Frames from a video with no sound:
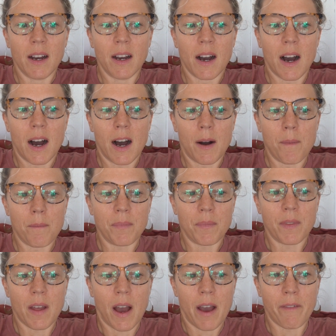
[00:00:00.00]

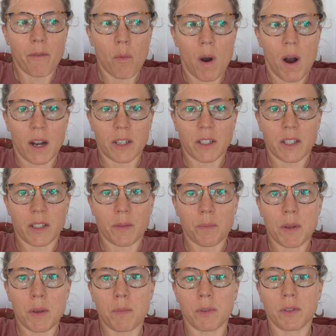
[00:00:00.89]
I've watched
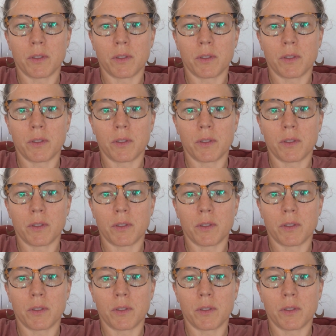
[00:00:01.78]
people